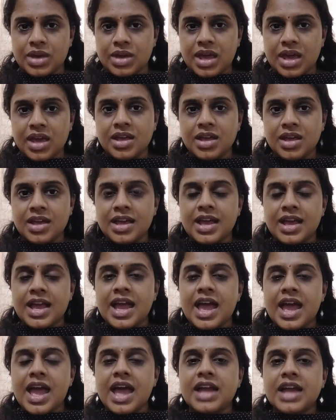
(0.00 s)
Okay,
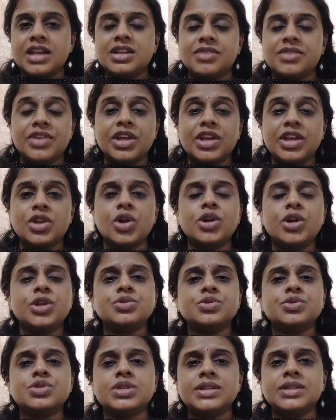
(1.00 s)
and we are not
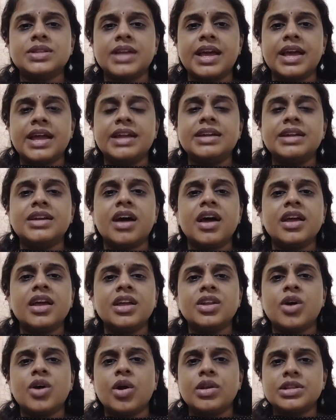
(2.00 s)
using the
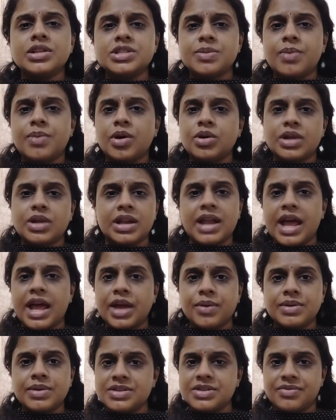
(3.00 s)
entire knowledge about a
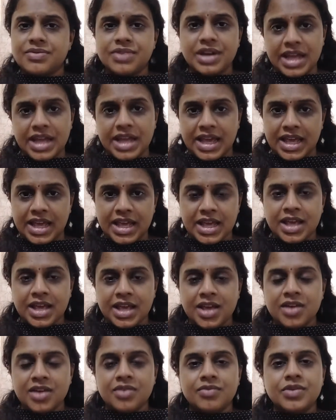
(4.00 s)
language every day.
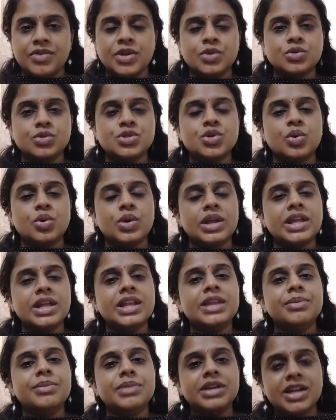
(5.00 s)
We use
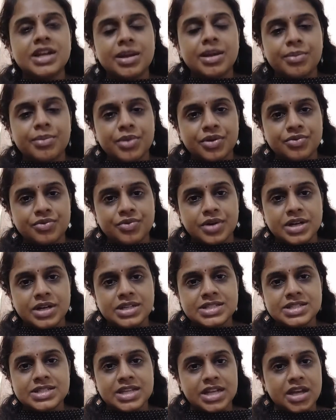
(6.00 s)
only limited number of
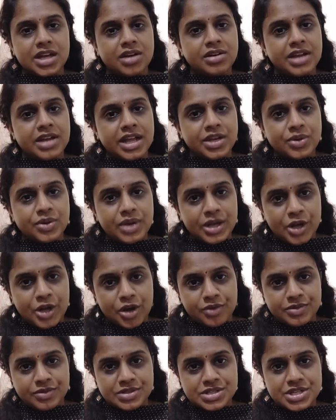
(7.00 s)
words in our day-to-day
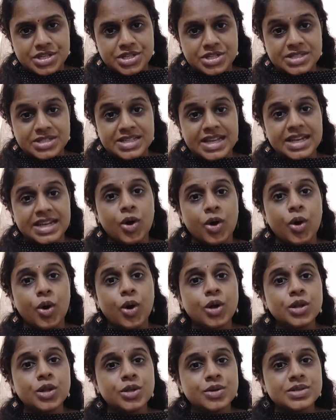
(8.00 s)
conversations, and
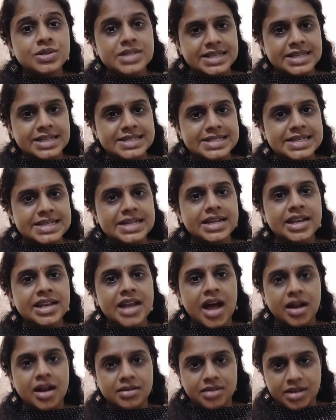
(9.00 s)
all those
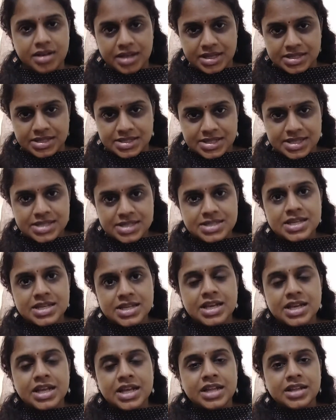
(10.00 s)
external utterances
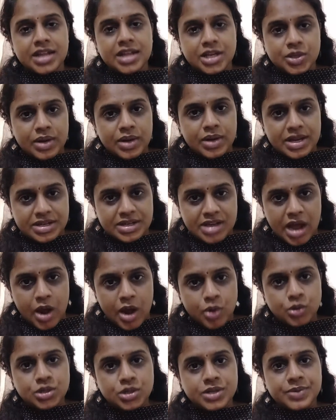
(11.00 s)
that you let
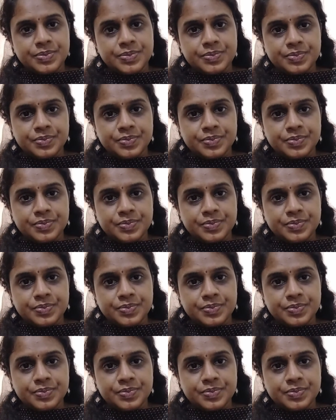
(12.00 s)
out,